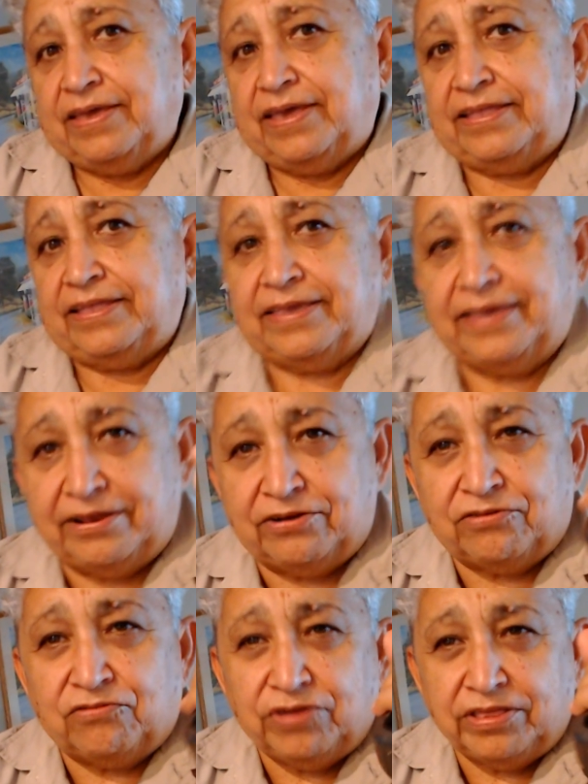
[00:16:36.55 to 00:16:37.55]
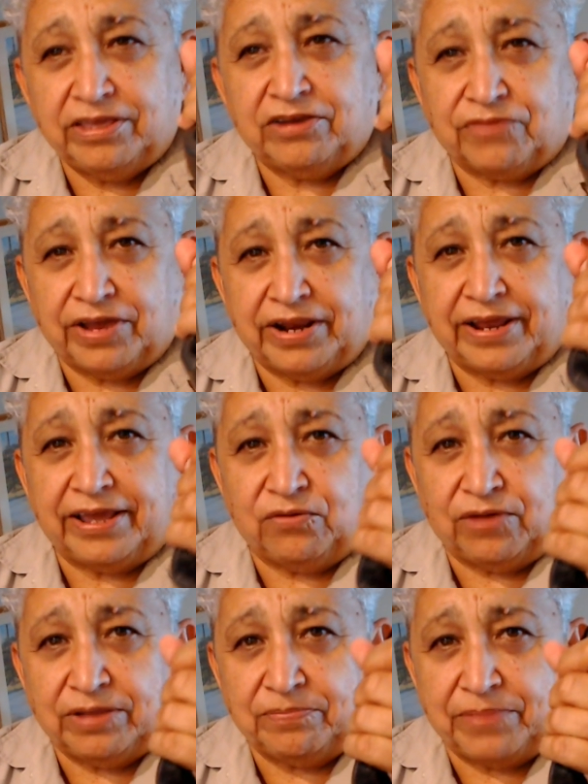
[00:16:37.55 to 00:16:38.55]
And the key to a really great egg
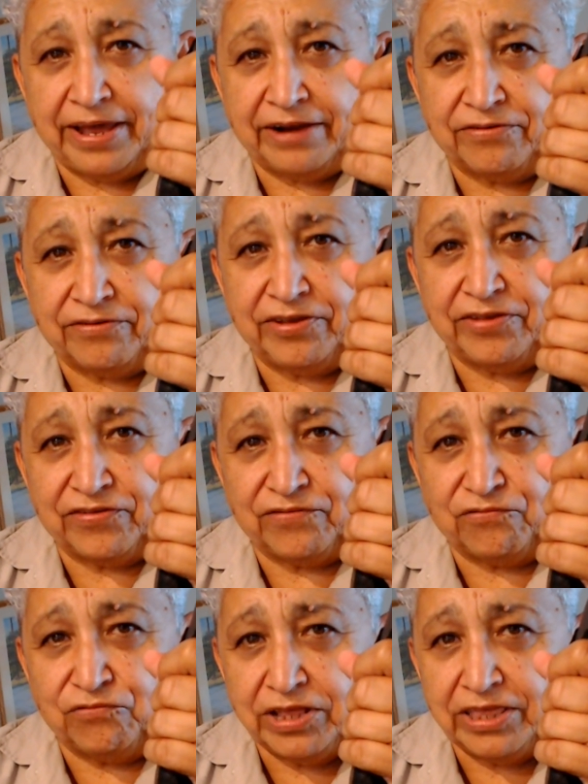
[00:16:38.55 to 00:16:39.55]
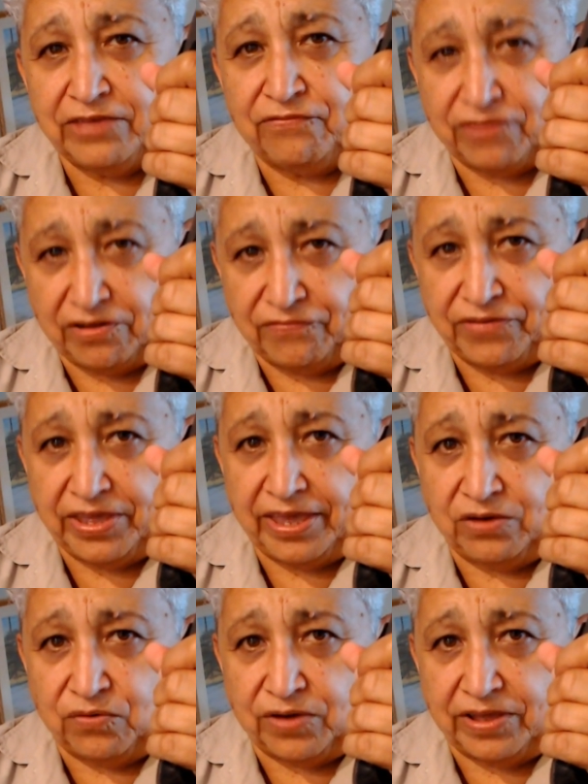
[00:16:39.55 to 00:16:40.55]
white batter is really fluffy
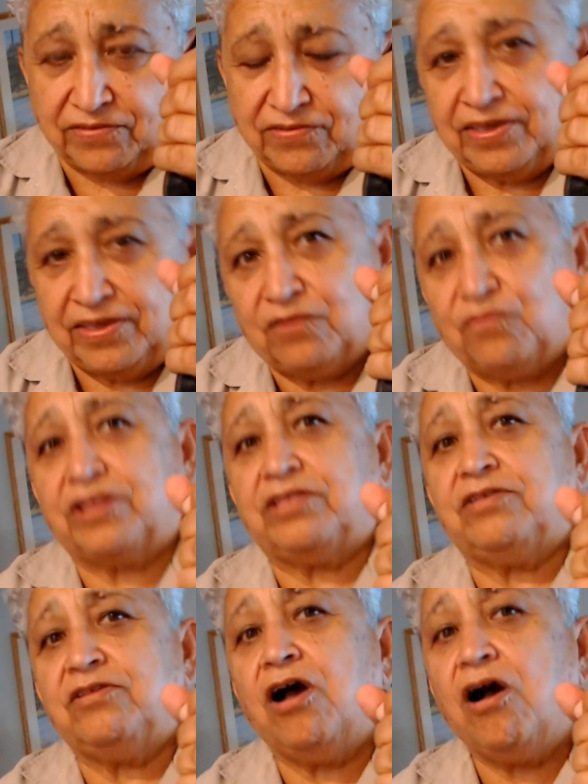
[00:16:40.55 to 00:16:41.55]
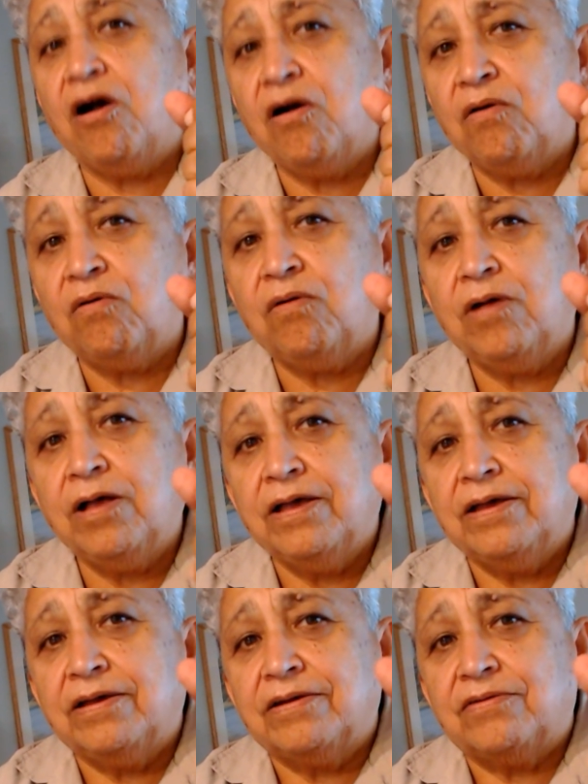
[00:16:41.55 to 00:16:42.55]
egg whites. And what no
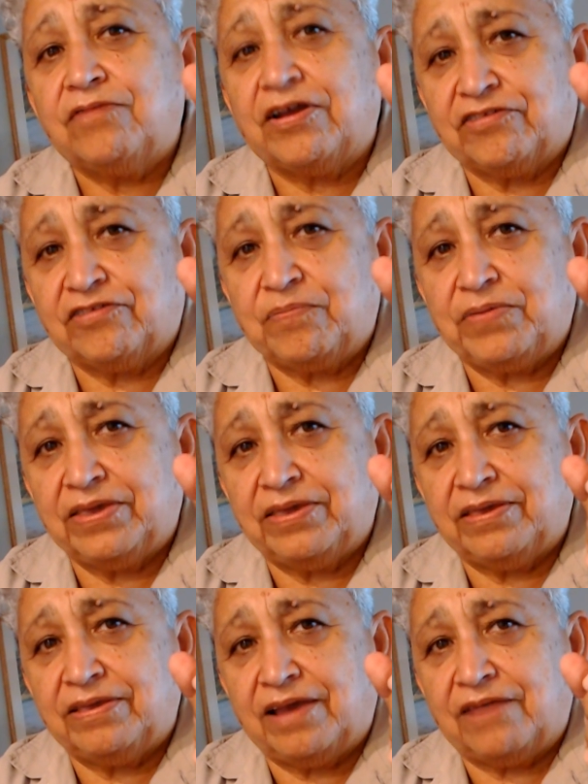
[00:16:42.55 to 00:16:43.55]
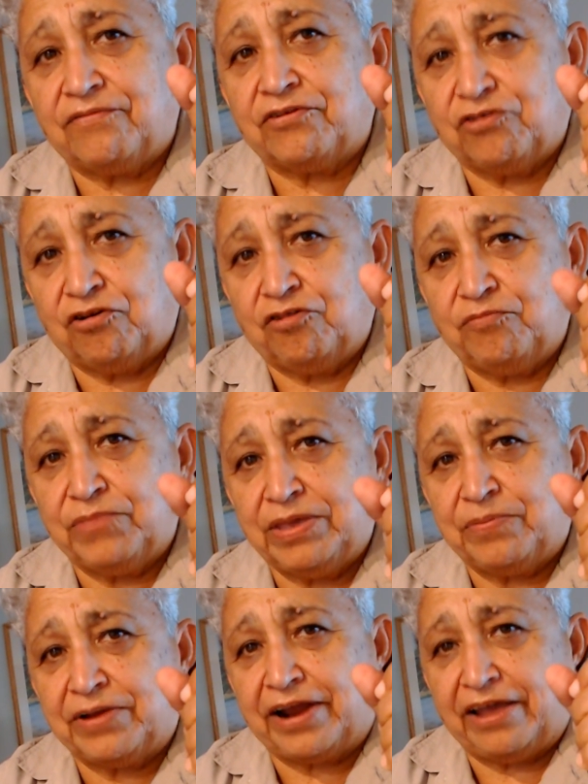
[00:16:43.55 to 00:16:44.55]
recipe ever told me,
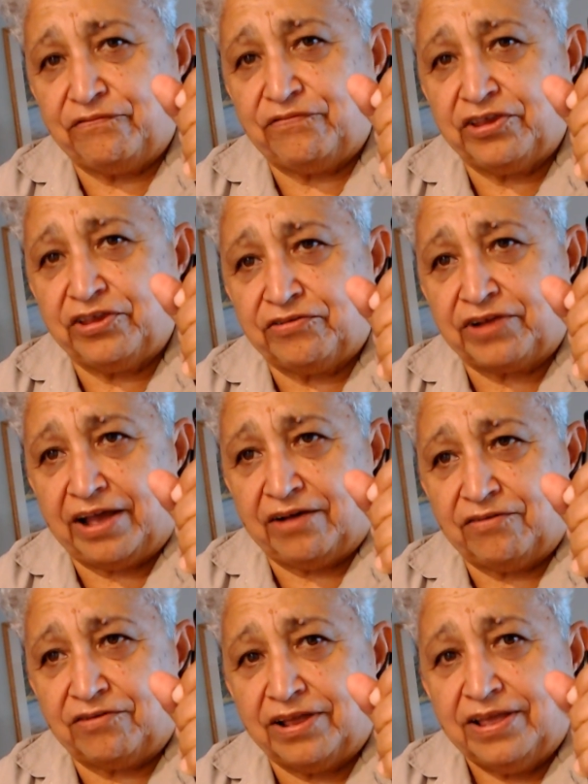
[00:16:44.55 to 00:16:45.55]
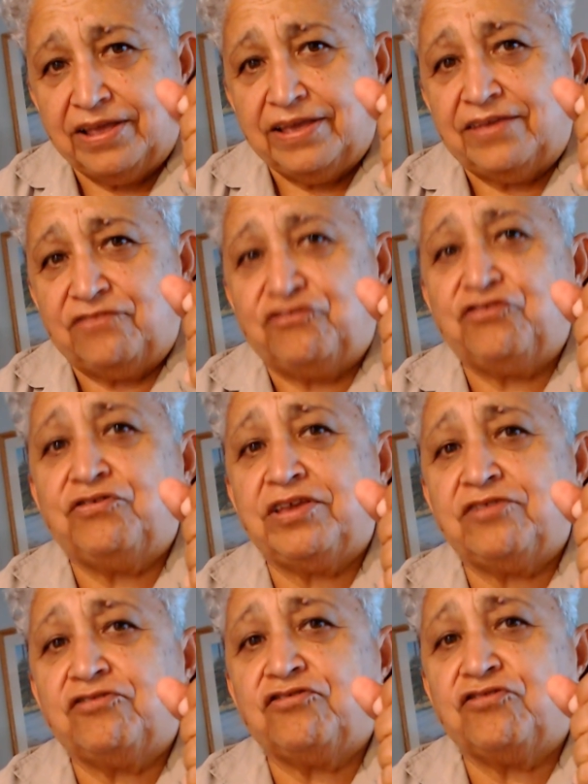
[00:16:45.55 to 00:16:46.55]
but I figured out, is you
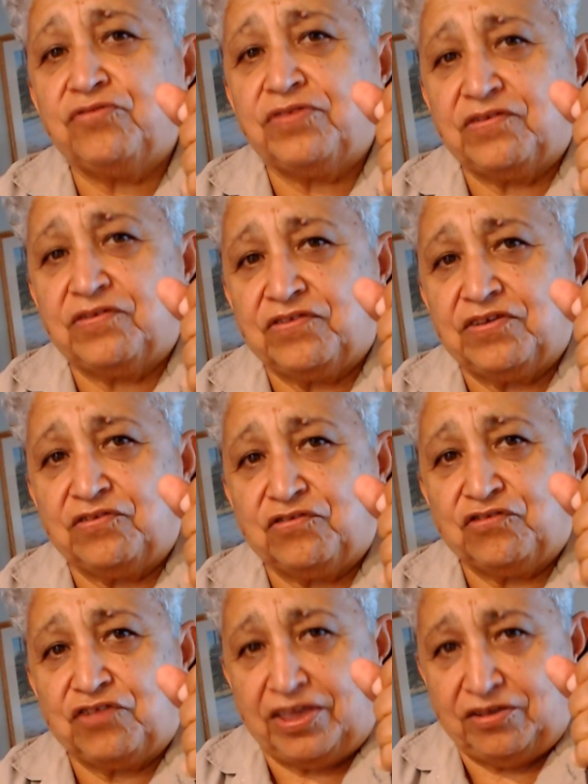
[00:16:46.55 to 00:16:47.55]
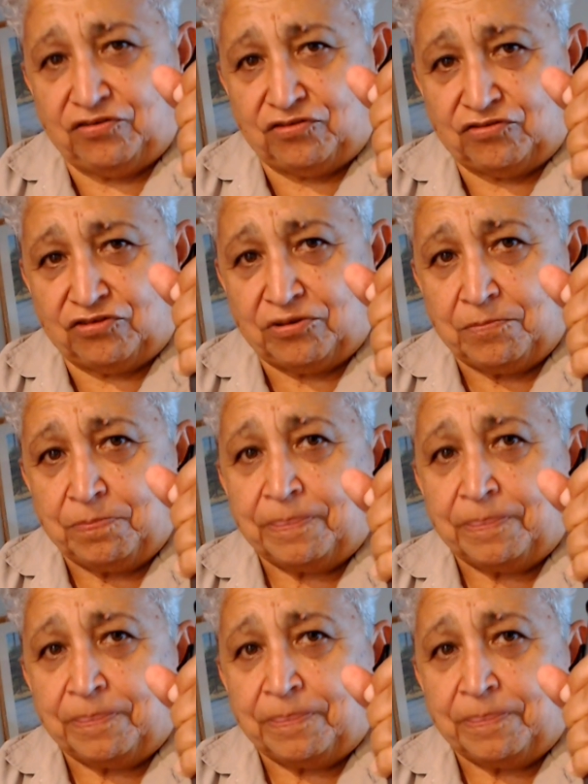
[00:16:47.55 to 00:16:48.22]
need to do this in stages.